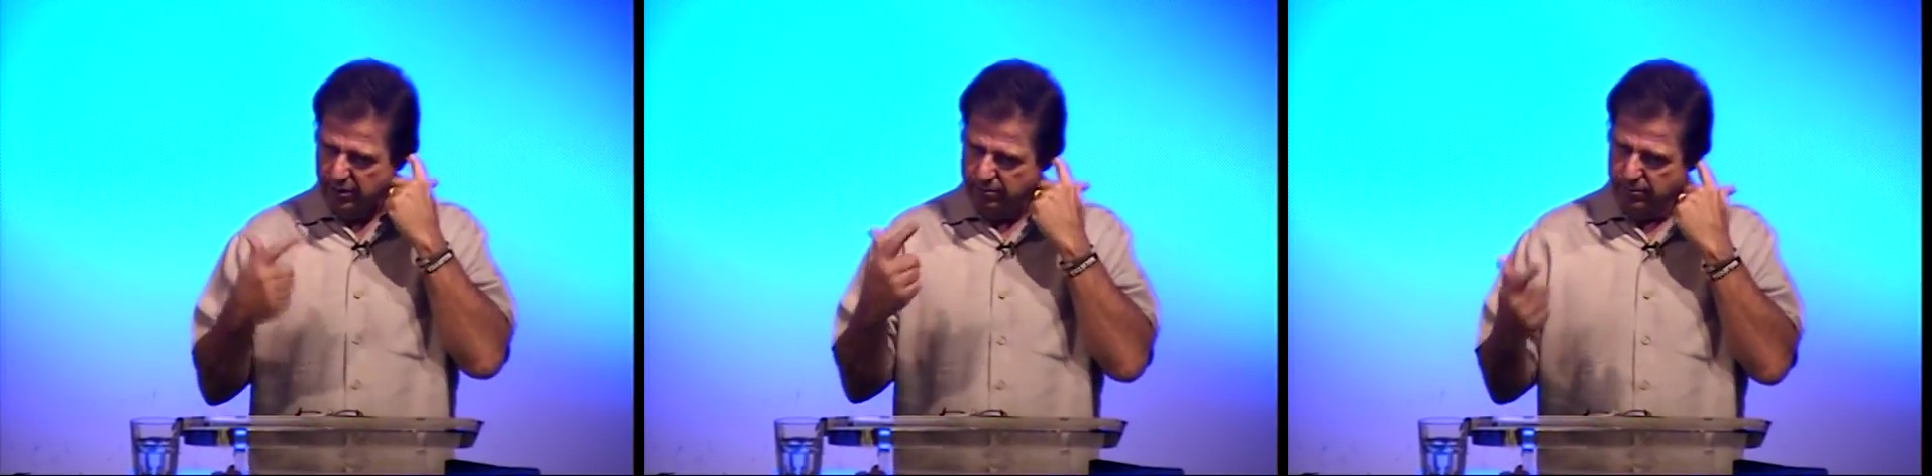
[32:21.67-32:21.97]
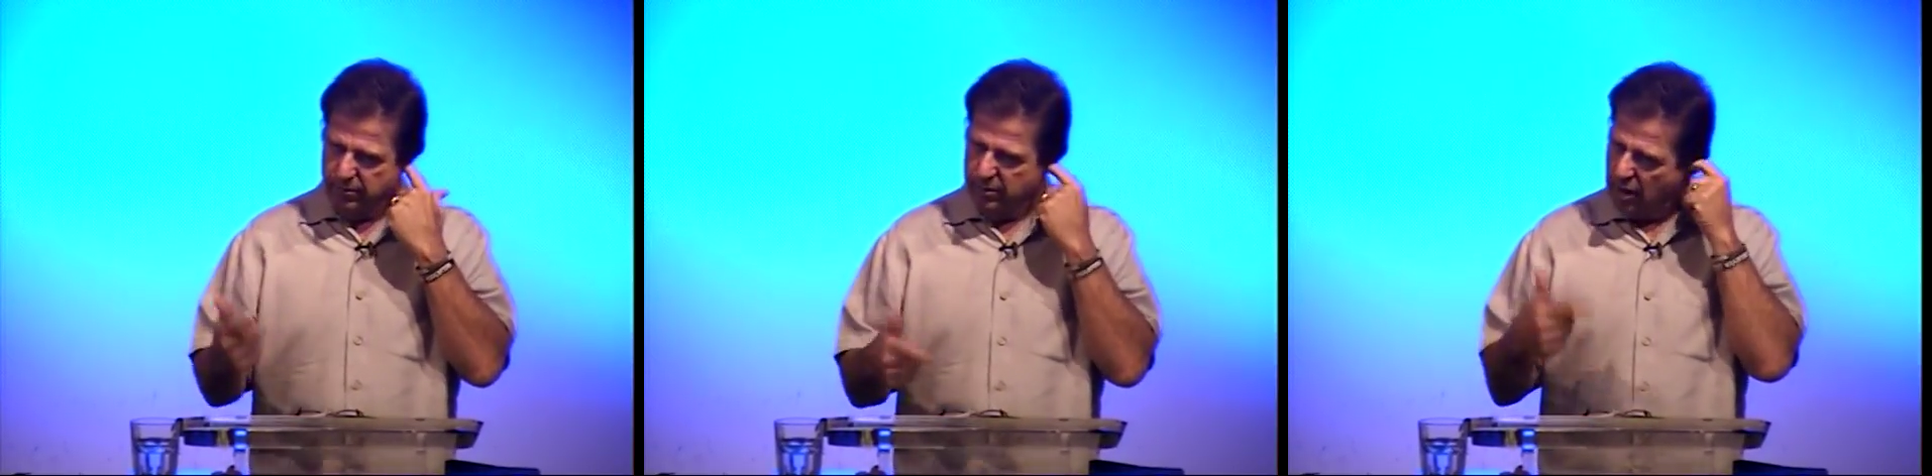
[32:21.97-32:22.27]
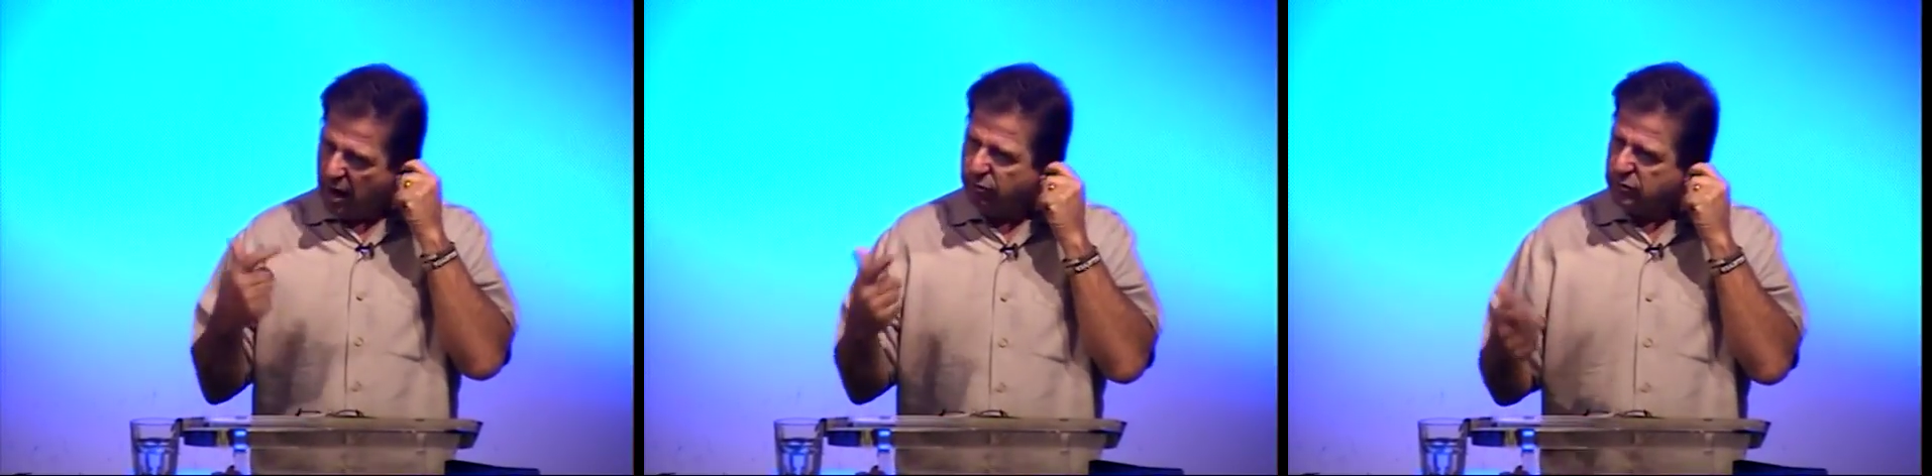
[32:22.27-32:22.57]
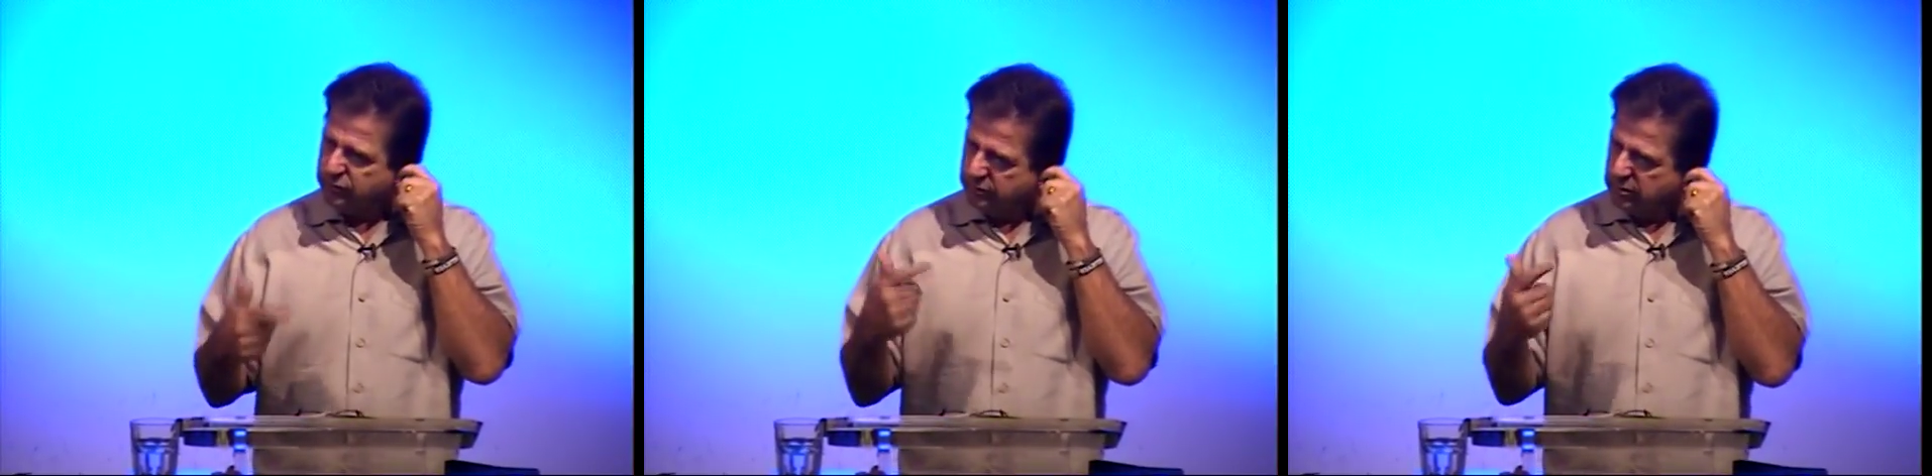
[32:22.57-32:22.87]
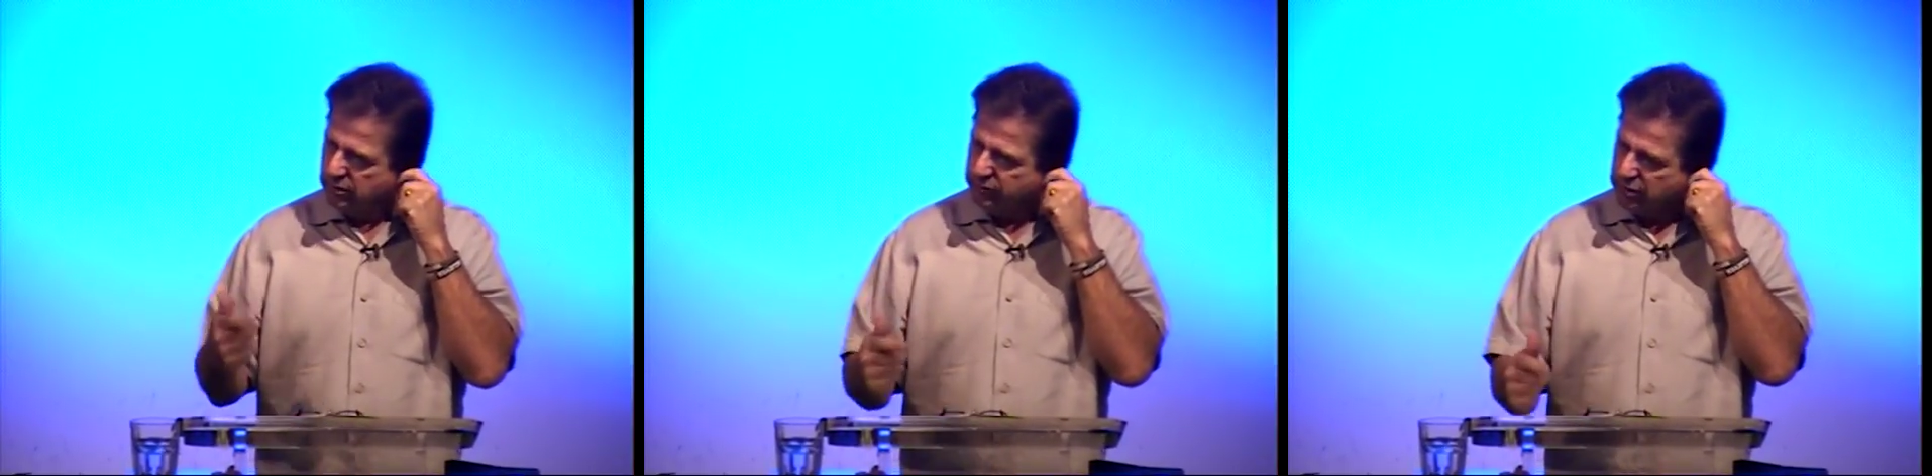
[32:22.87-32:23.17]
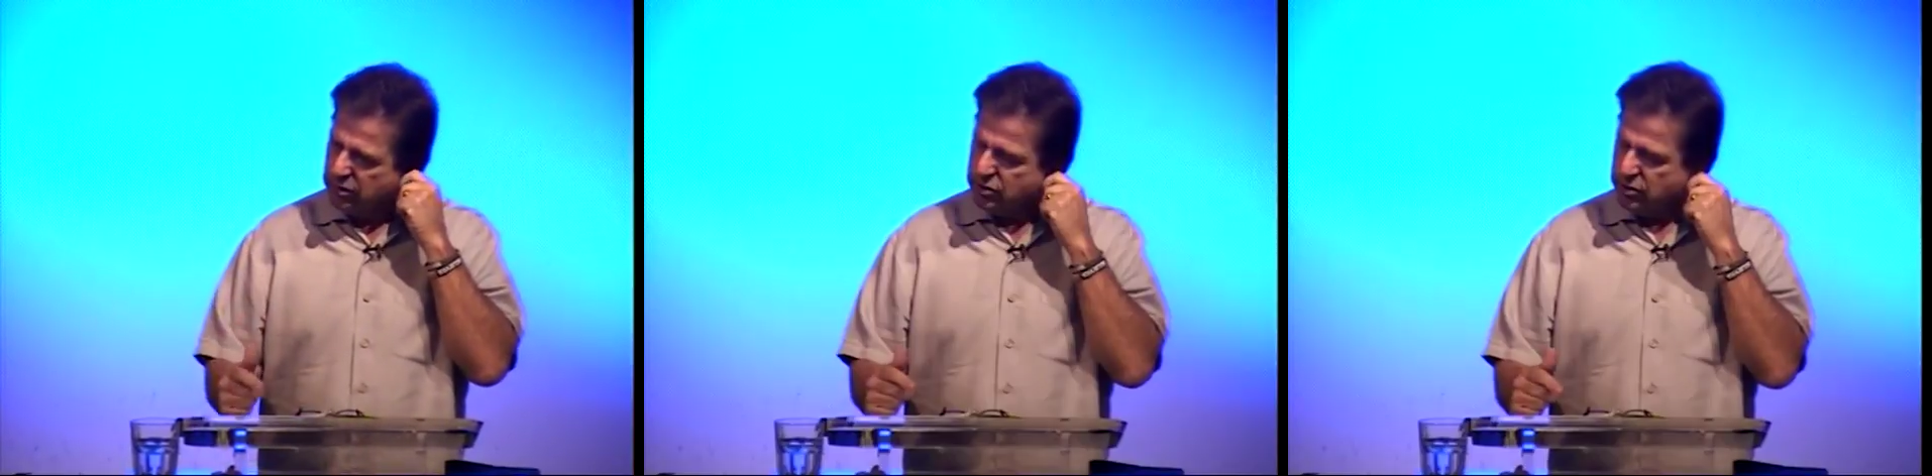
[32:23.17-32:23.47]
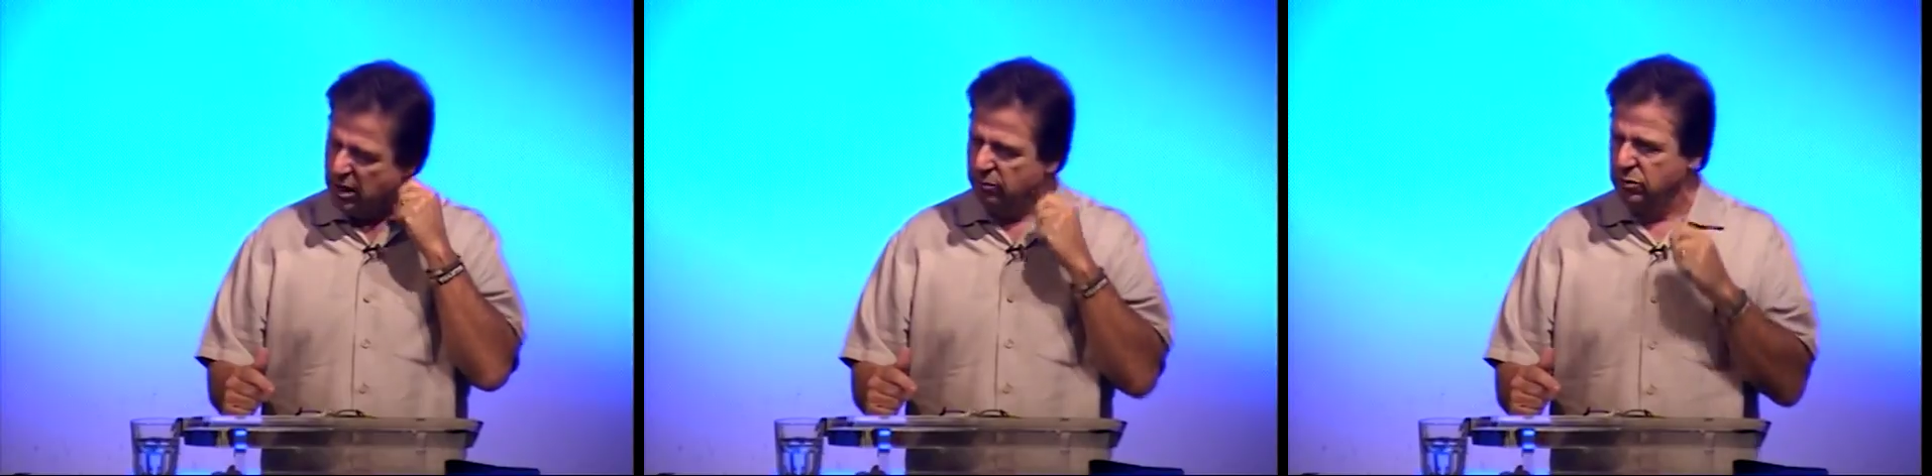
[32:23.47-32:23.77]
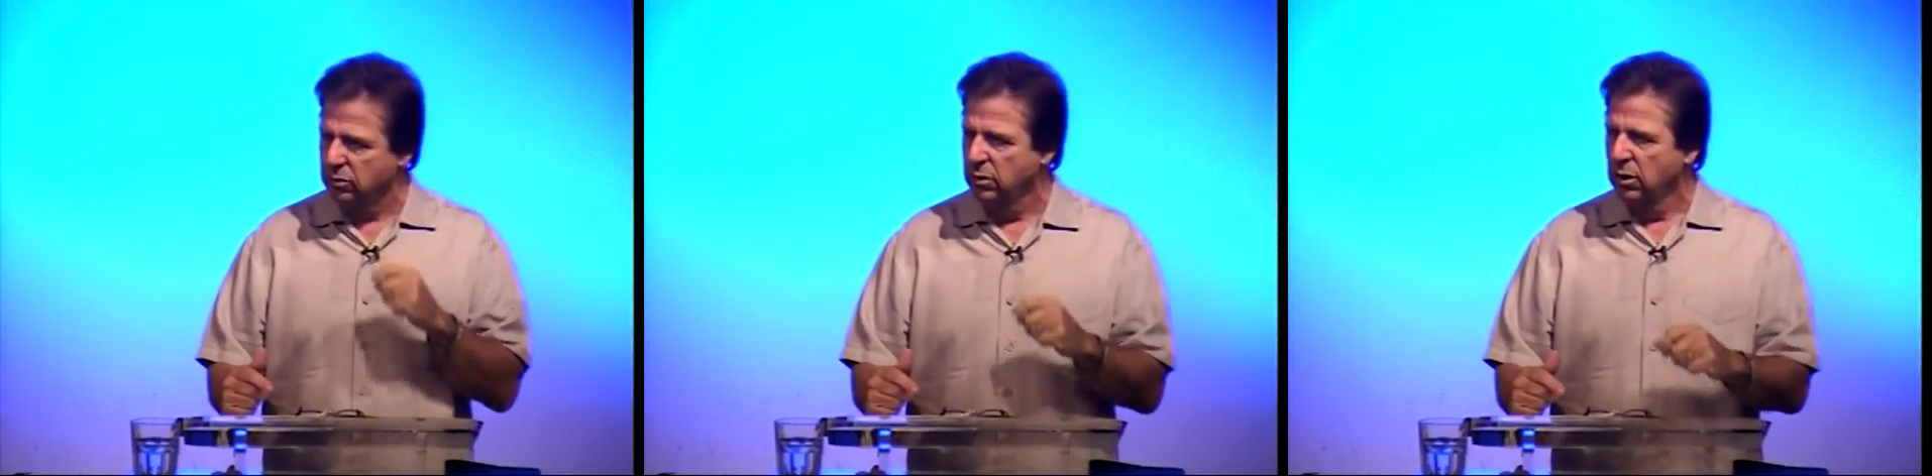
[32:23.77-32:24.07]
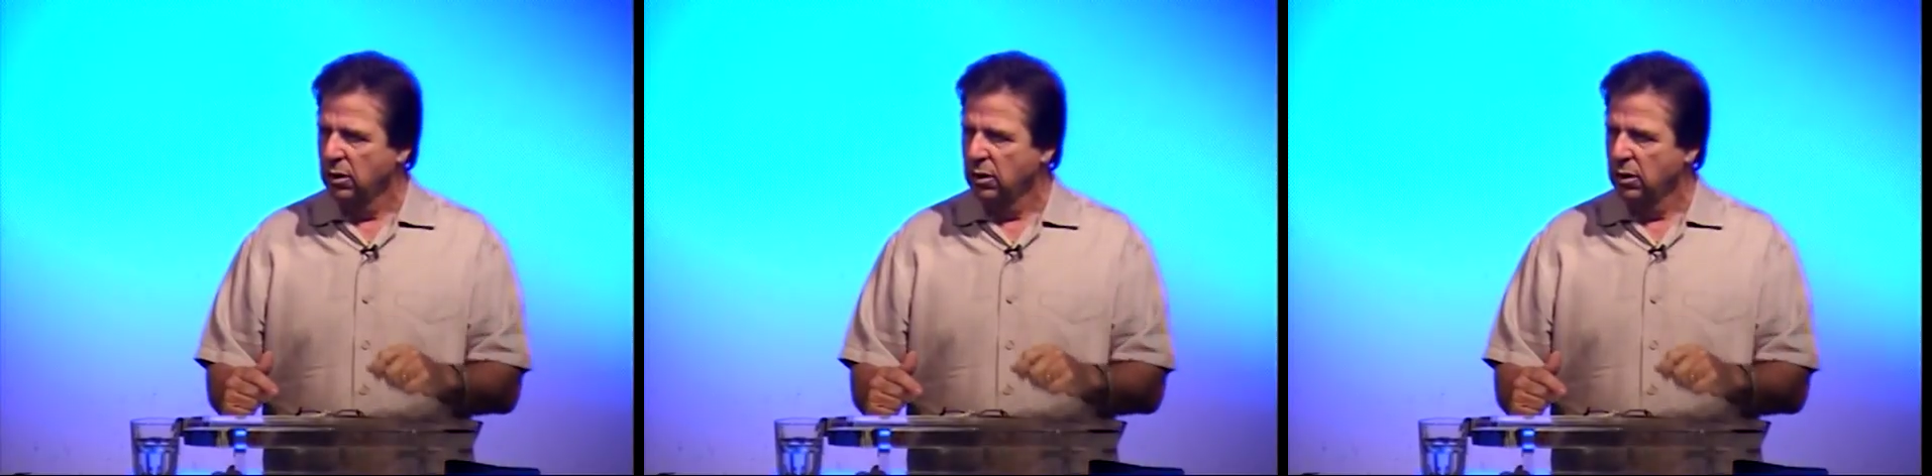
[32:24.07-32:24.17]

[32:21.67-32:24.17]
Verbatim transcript: of novels, you know, fictitious novels on,